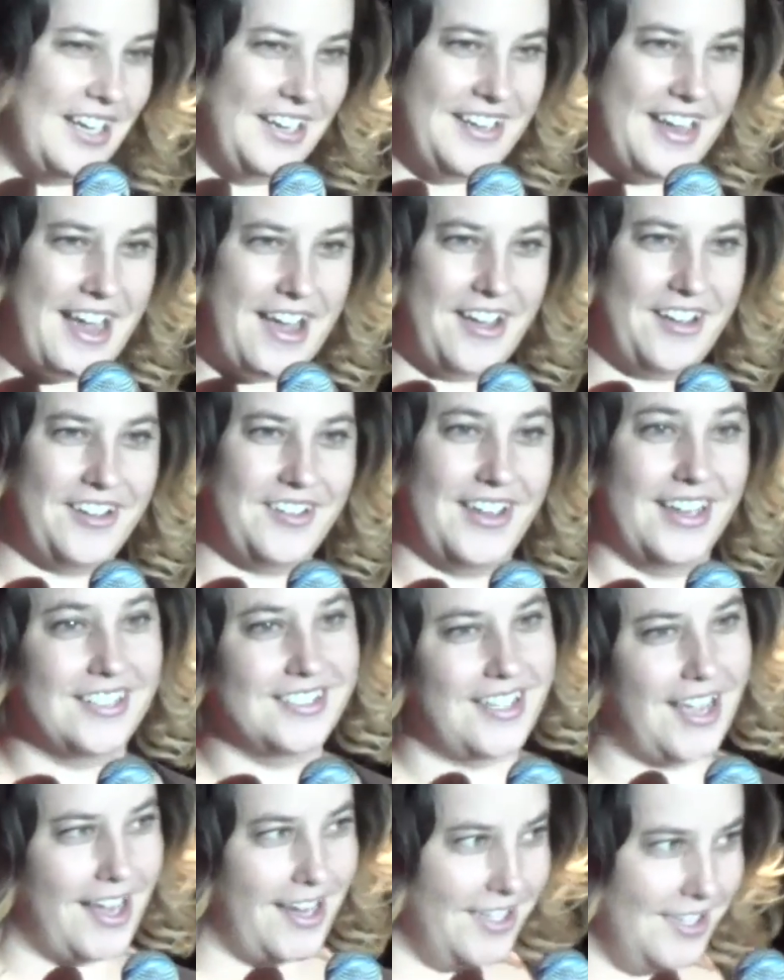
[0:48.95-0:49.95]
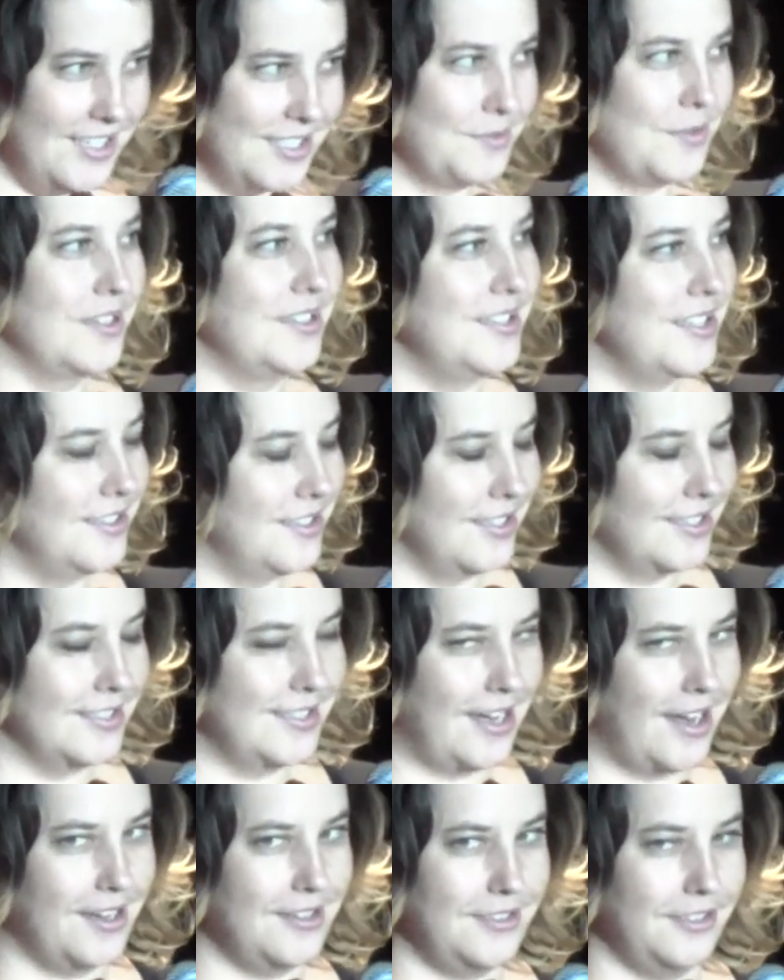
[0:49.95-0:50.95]
Now, anxiety is one of the things
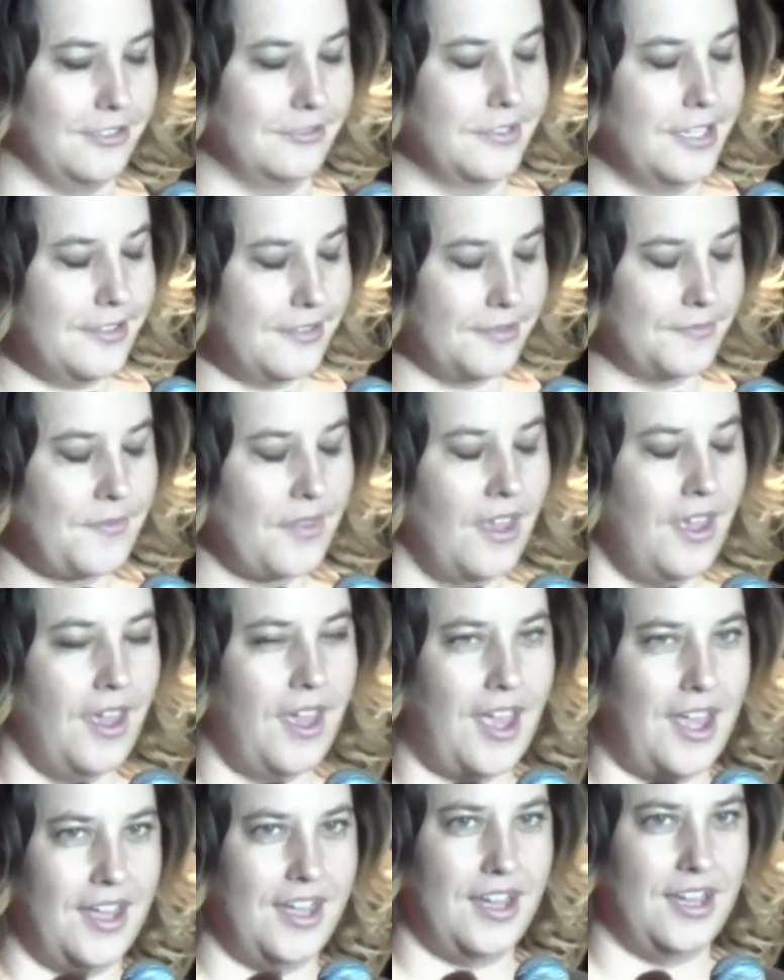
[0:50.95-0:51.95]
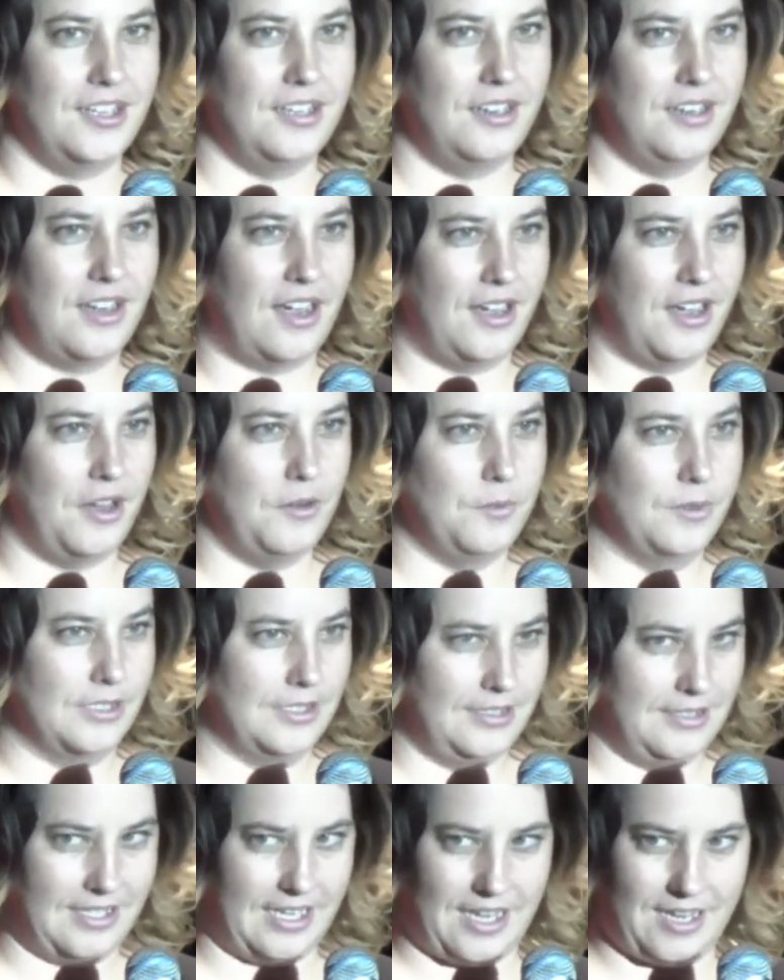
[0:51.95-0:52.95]
that I deal with, and I
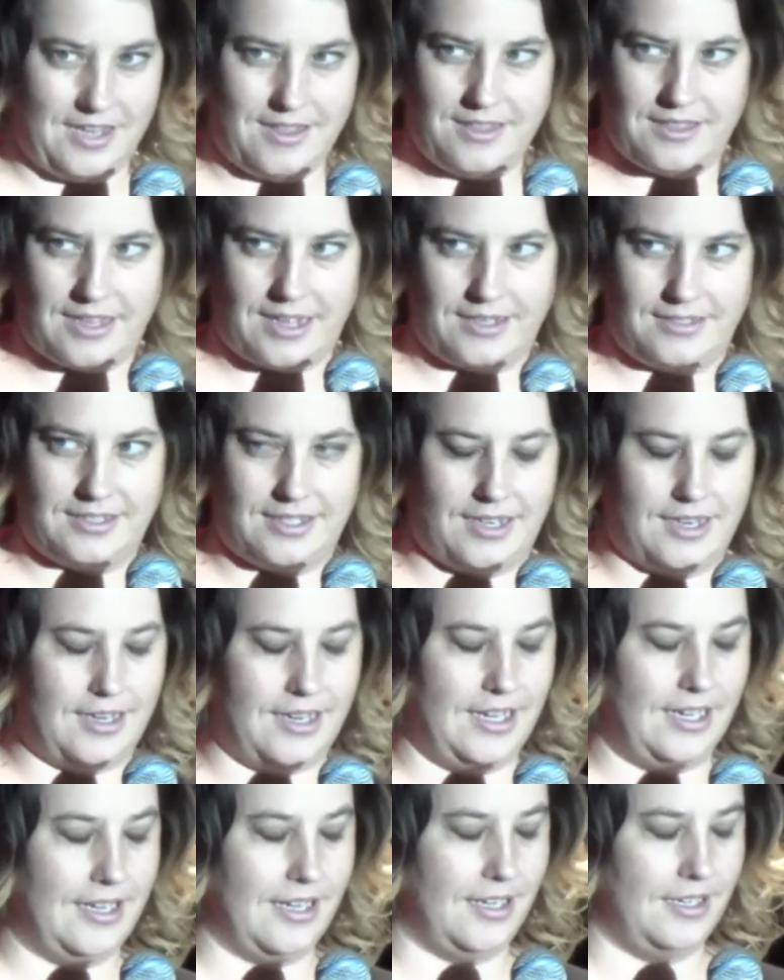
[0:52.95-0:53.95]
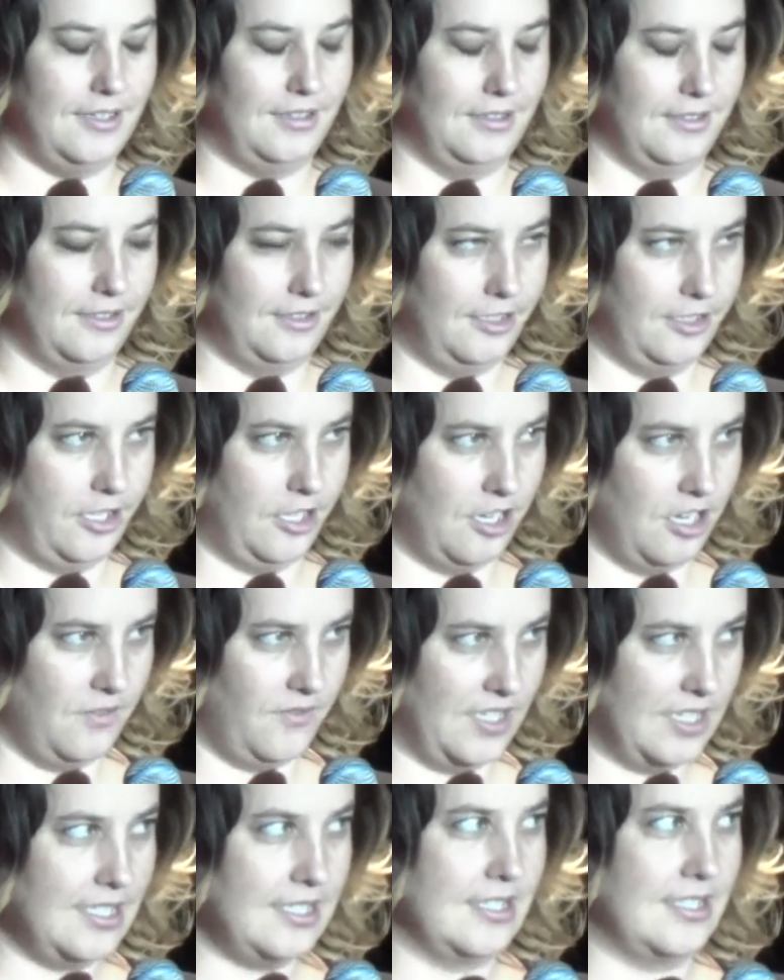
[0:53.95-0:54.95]
will say that I get a little
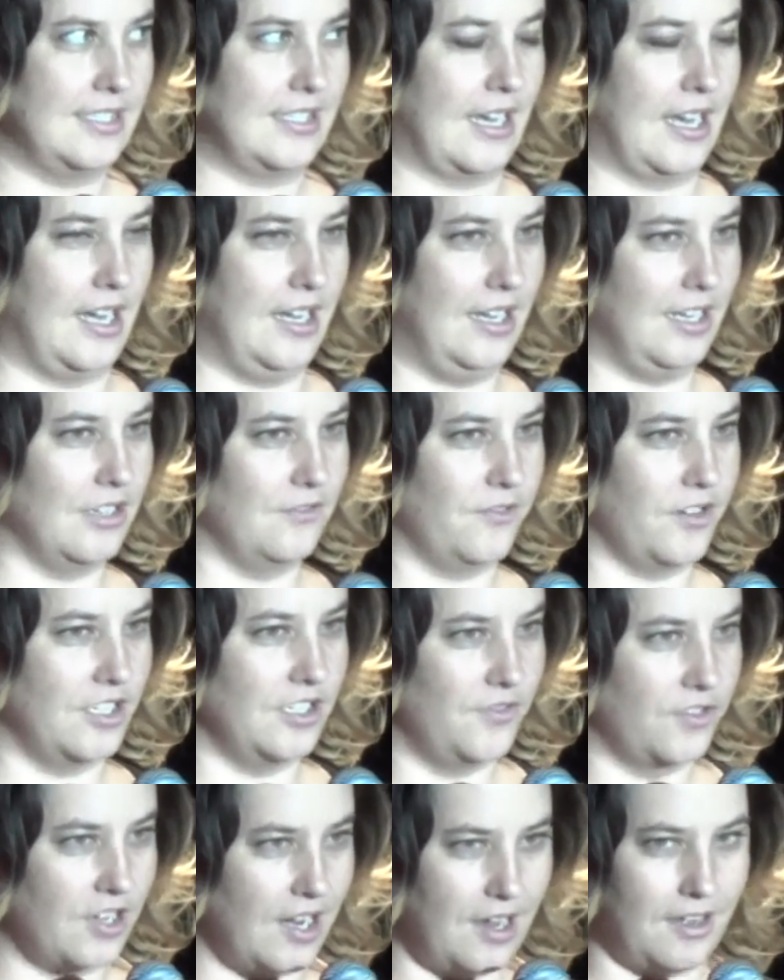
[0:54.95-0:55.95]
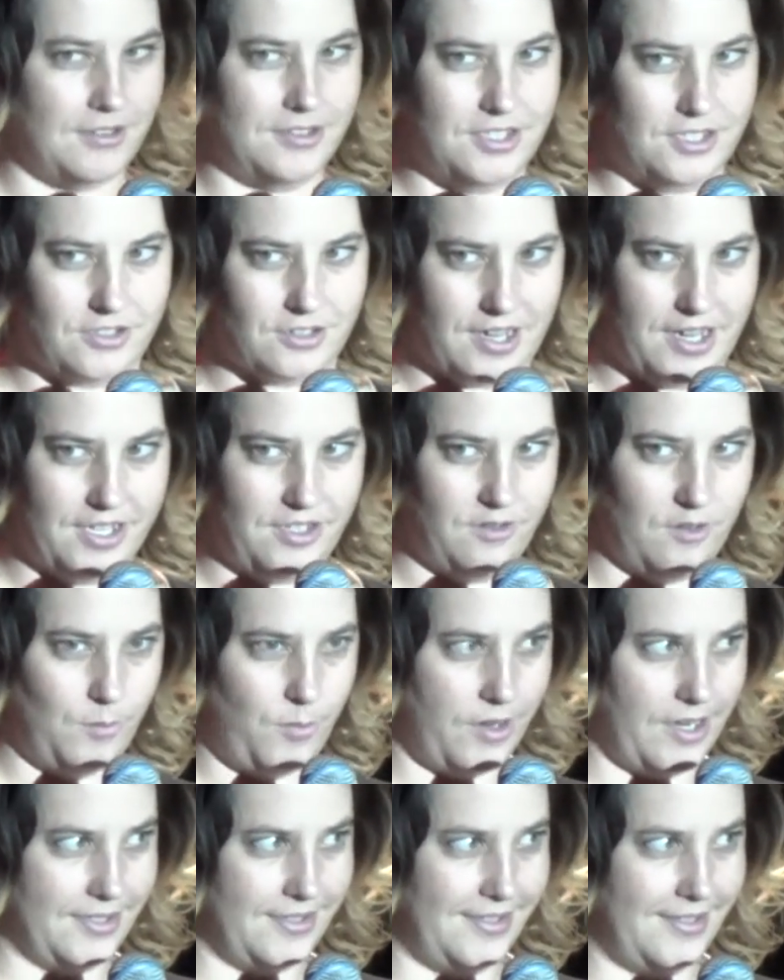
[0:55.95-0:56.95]
nervous standing in front of crowds trying to
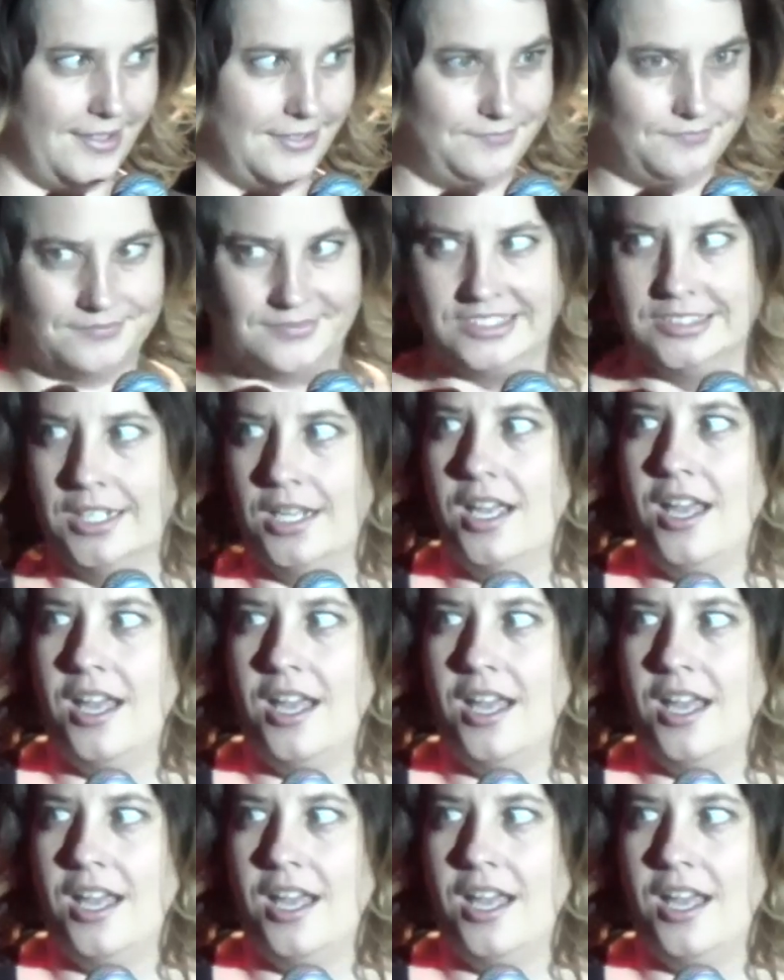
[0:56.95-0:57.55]
impress them.